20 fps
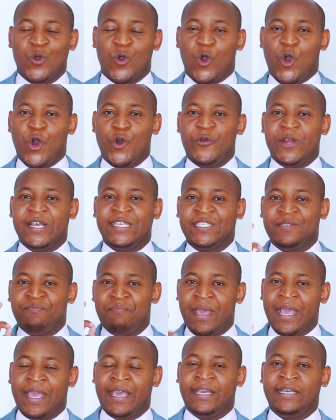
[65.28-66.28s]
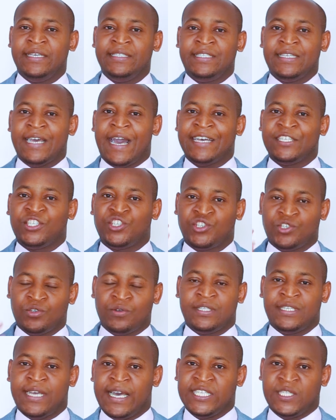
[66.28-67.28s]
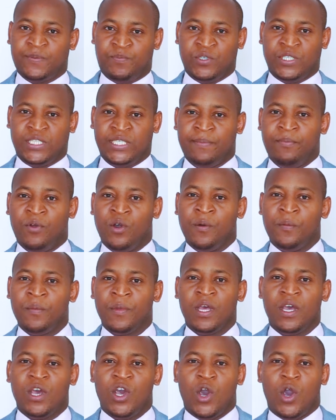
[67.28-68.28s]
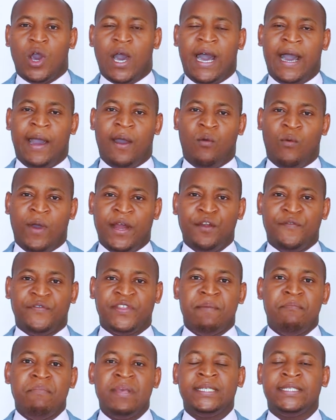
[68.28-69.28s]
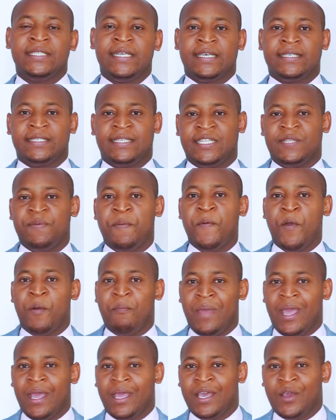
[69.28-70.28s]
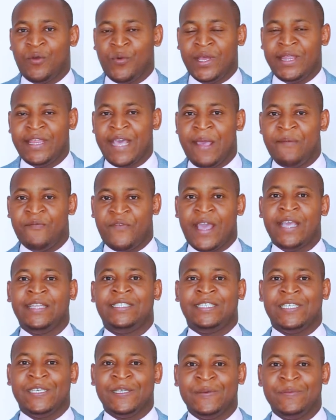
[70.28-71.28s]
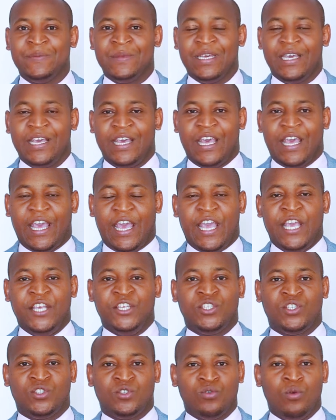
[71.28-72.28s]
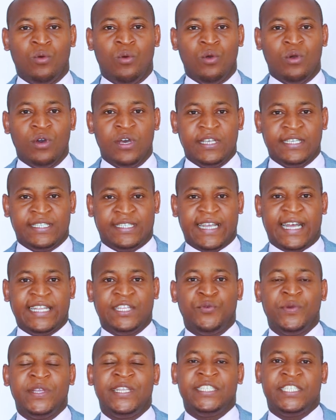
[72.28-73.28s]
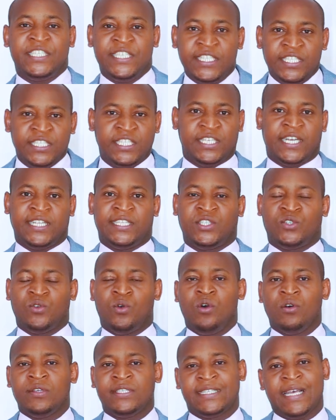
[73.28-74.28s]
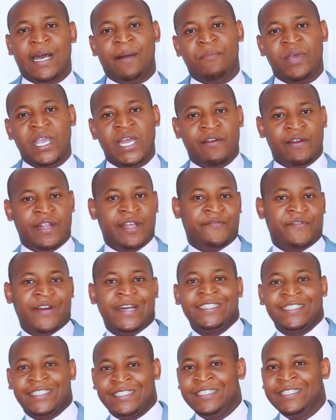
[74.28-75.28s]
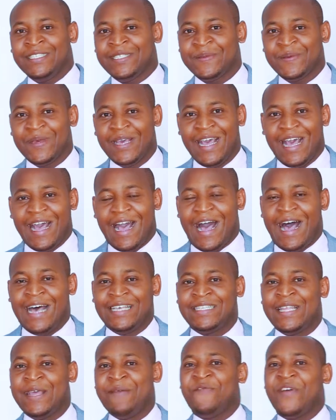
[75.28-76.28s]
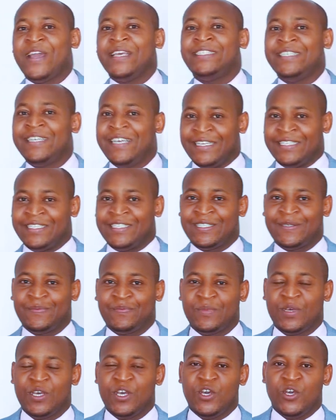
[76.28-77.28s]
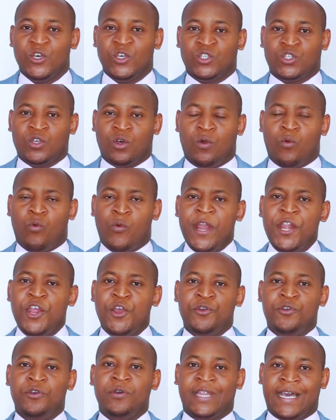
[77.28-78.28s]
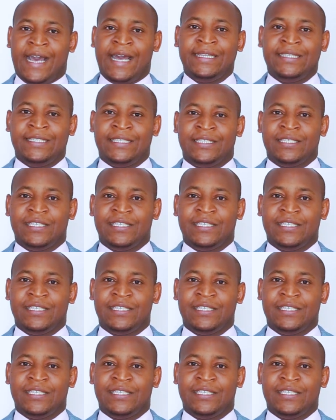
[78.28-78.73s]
always make it as short as possible. One of the mistakes that people make when they're inviting is to start with chit chats or some irrelevances as they invite guests. So when you do that,